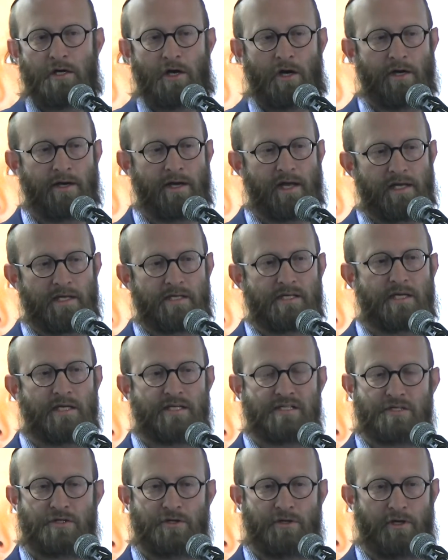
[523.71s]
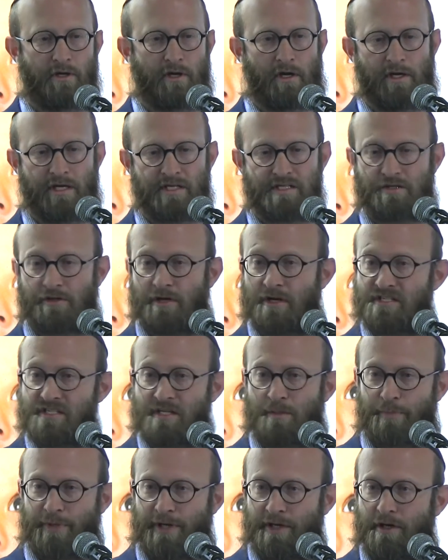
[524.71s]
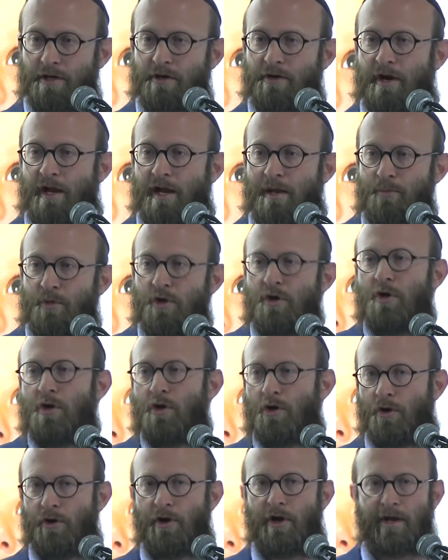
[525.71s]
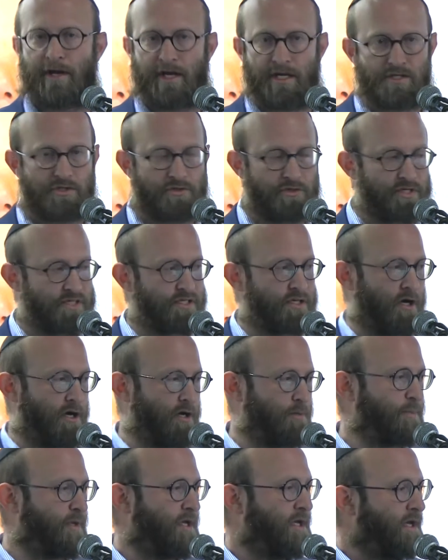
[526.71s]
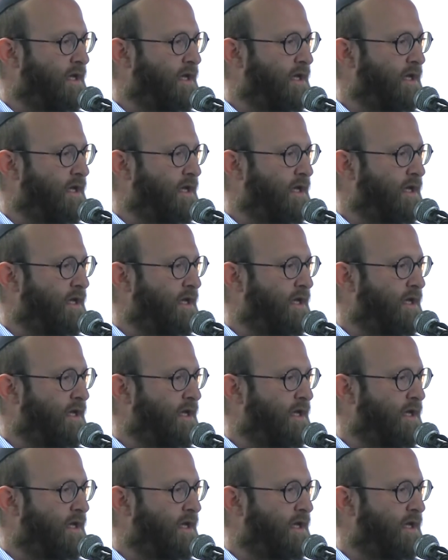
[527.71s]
on a hysterosalpingogram, or on a hysteroscope.